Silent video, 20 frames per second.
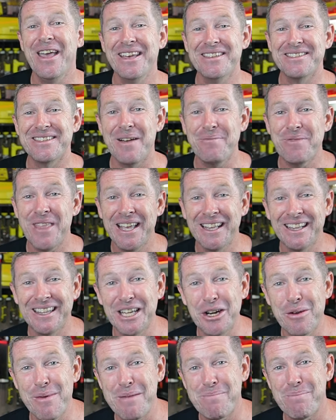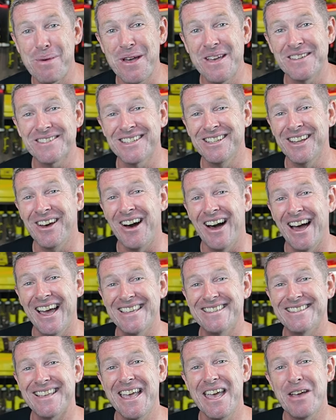Something a little bit
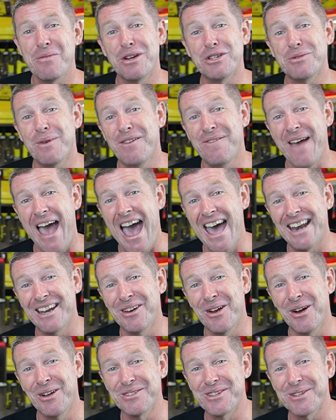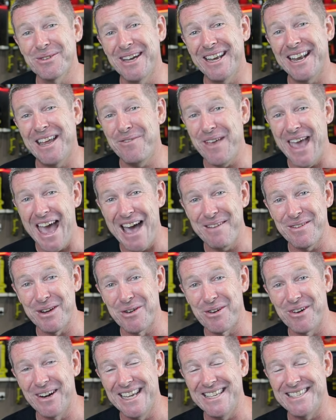personalized, which we've added onto it if you haven't
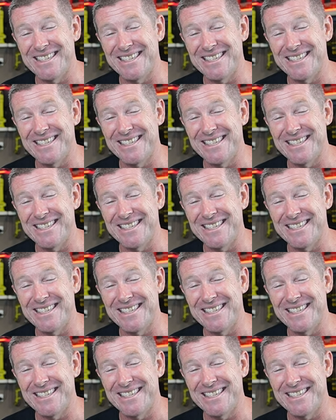already